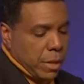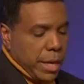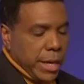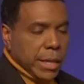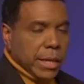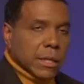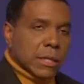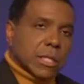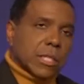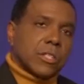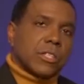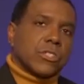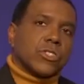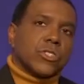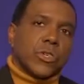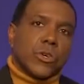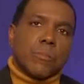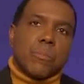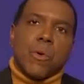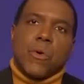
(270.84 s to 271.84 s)
And then look at
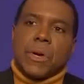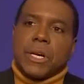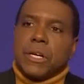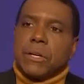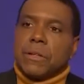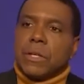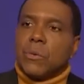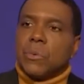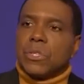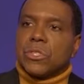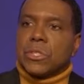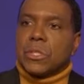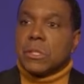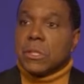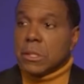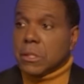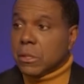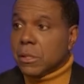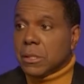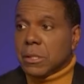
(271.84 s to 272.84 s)
this third point here that we see.
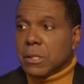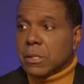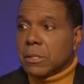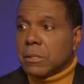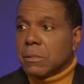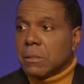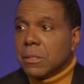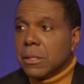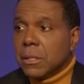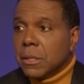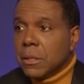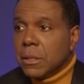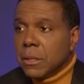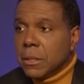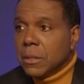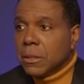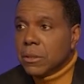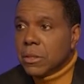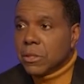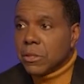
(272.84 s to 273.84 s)
This is
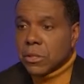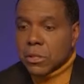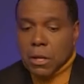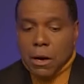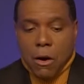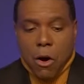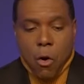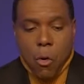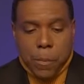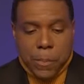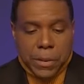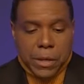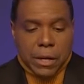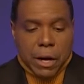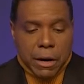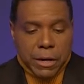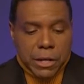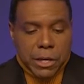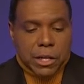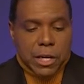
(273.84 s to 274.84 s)
our opening,
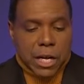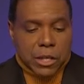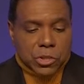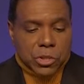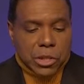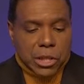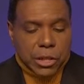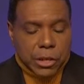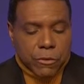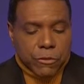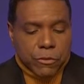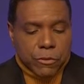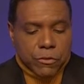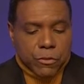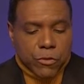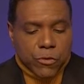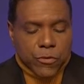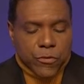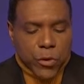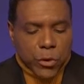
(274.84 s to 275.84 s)
our introduction here.
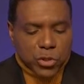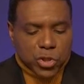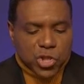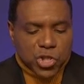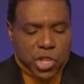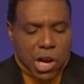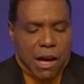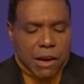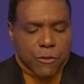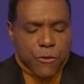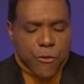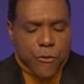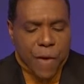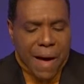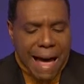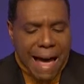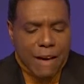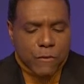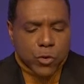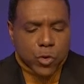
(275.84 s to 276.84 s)
1 John
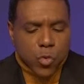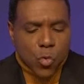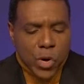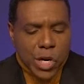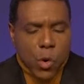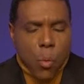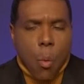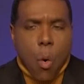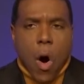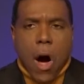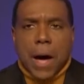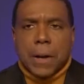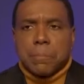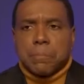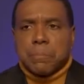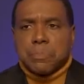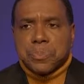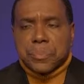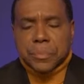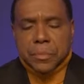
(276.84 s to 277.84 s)

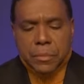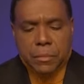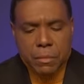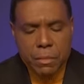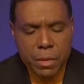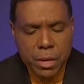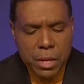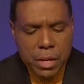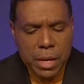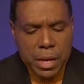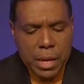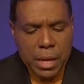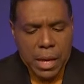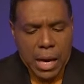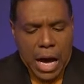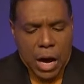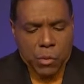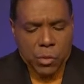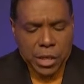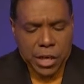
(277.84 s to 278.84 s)
5:21.
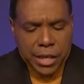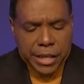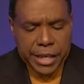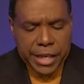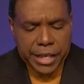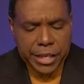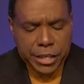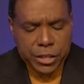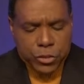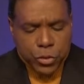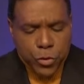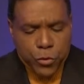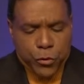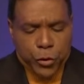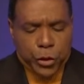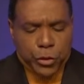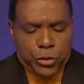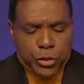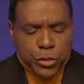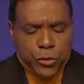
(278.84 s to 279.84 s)
I want to look at it in two
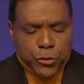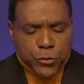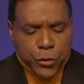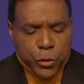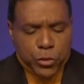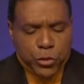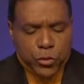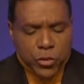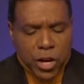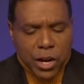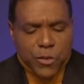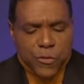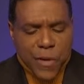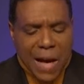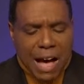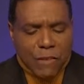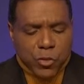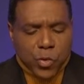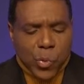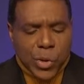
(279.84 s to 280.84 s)
versions. 1 John
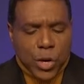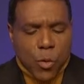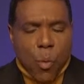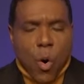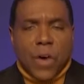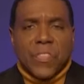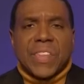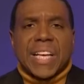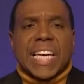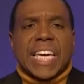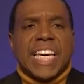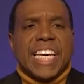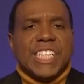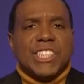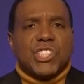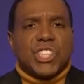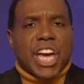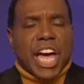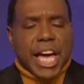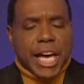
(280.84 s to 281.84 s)
5:21, the
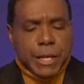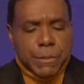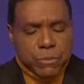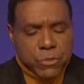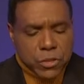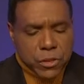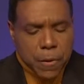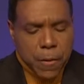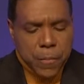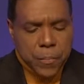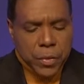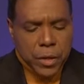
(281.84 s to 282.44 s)
King James,